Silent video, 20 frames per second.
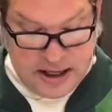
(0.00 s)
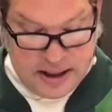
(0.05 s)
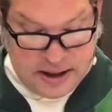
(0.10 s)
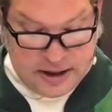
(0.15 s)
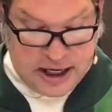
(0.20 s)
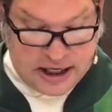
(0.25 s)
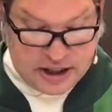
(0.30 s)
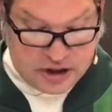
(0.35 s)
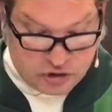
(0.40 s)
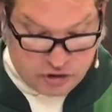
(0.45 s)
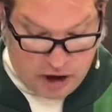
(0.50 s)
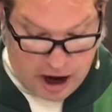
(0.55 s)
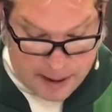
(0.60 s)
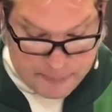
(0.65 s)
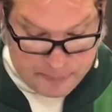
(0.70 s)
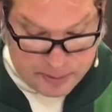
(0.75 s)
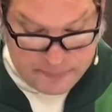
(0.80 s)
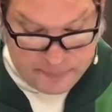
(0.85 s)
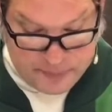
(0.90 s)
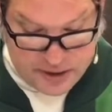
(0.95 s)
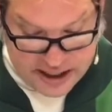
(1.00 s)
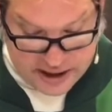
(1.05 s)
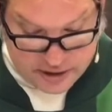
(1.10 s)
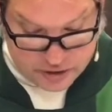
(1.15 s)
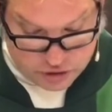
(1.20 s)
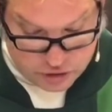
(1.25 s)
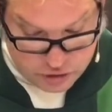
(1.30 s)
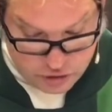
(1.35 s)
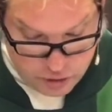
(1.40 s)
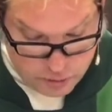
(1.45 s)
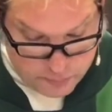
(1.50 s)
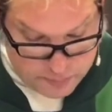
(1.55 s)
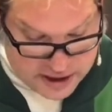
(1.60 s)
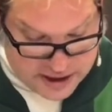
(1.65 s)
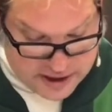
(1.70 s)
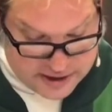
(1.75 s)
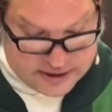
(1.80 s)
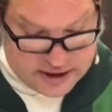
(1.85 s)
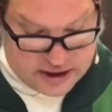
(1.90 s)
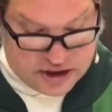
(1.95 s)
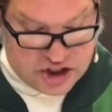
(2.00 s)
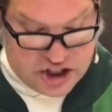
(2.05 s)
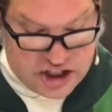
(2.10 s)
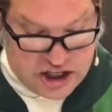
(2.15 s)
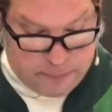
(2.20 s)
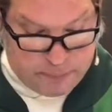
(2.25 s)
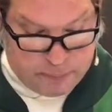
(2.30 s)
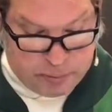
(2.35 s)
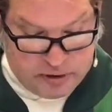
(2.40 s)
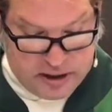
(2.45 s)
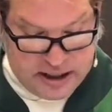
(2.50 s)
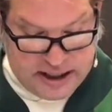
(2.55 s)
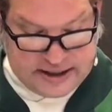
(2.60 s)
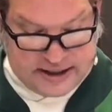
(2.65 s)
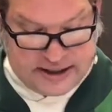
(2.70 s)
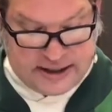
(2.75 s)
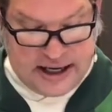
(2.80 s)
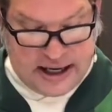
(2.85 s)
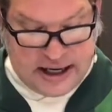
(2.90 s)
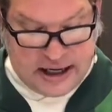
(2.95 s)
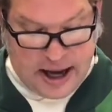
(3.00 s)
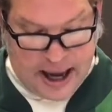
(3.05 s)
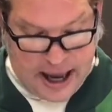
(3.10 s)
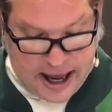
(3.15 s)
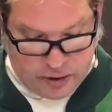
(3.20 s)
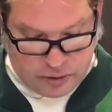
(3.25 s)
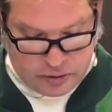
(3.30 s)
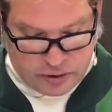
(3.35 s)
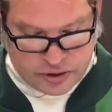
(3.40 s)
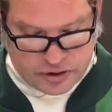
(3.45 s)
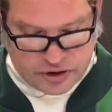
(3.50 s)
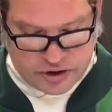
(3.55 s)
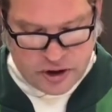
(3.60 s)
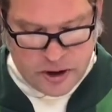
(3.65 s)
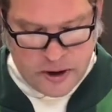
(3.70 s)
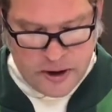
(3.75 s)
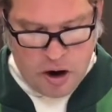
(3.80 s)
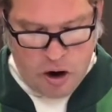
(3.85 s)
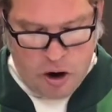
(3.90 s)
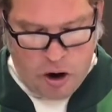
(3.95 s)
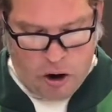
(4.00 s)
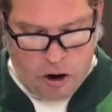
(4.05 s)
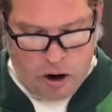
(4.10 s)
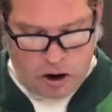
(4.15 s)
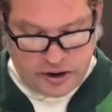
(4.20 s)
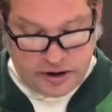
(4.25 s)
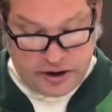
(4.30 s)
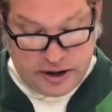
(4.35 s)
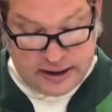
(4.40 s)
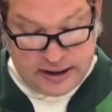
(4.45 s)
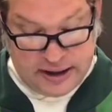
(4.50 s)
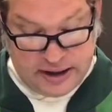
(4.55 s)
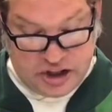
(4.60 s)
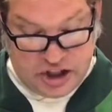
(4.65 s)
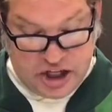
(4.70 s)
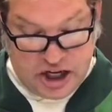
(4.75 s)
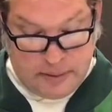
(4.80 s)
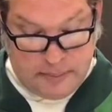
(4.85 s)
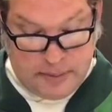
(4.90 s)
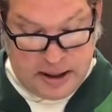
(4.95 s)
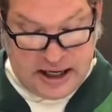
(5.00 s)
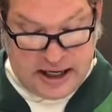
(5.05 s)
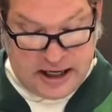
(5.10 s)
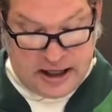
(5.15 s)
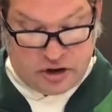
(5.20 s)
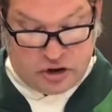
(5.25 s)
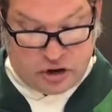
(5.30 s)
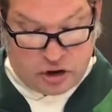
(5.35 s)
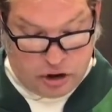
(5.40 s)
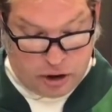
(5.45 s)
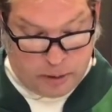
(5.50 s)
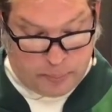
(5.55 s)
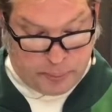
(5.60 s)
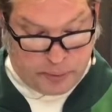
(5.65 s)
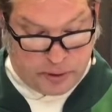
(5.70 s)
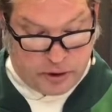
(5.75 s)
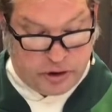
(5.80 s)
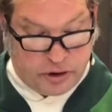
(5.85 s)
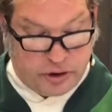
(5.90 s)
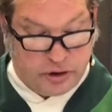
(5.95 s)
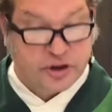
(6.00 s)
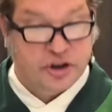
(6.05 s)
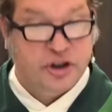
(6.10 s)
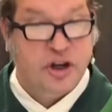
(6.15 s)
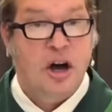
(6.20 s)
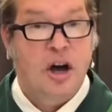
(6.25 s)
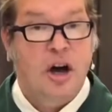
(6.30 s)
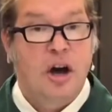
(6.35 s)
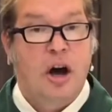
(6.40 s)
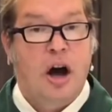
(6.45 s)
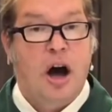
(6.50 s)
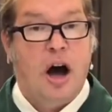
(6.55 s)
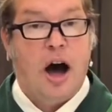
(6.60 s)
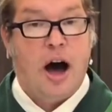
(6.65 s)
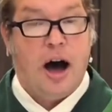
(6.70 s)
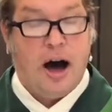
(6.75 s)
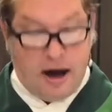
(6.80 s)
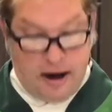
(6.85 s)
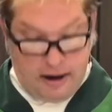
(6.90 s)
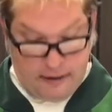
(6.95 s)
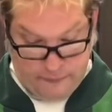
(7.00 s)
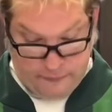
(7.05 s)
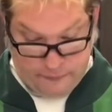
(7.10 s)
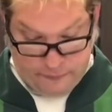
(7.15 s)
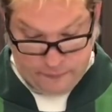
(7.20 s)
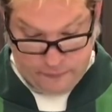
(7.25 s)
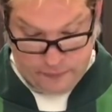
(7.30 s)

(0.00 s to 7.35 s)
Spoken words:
they trap him there too, because the chief priests and elders are the legitimate interpreters of